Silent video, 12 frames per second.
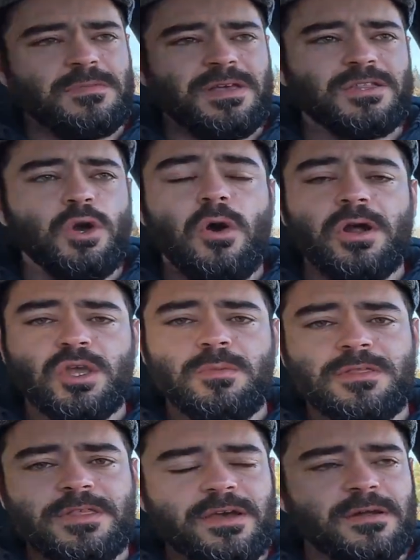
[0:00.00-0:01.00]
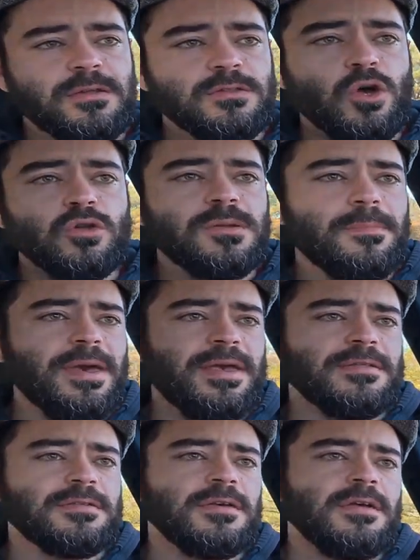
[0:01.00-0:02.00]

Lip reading: Like, no argument there. No debate.